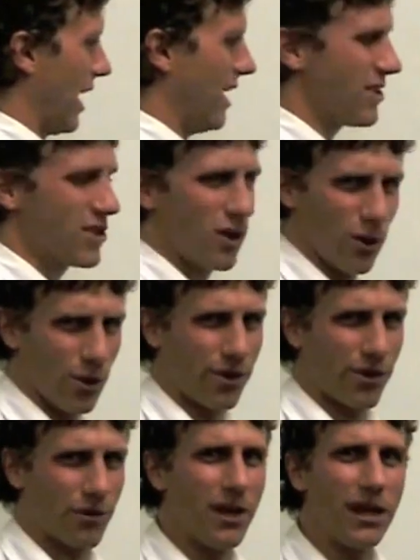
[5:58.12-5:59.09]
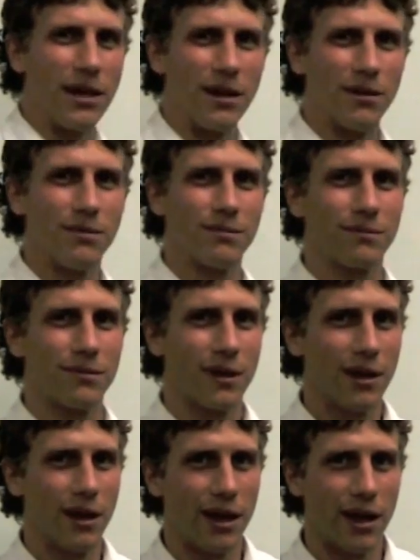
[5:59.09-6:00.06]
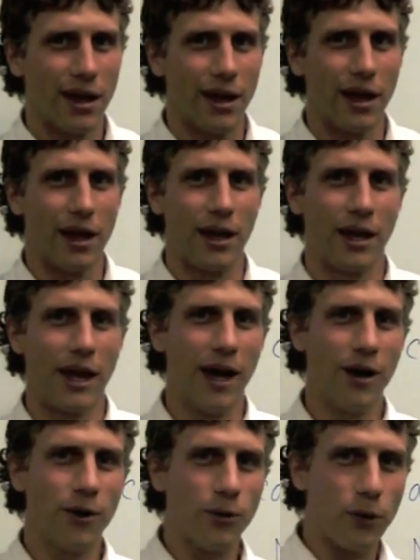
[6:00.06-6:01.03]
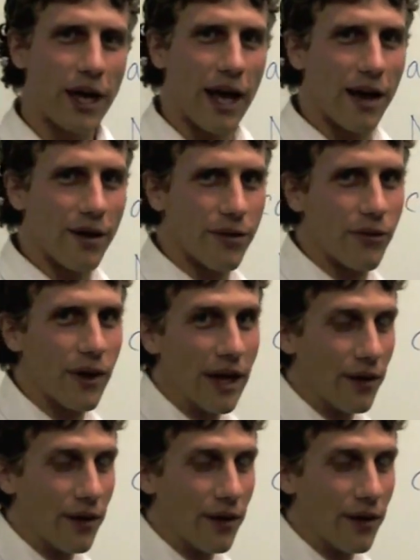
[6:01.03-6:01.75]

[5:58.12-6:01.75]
SO3. Now we have a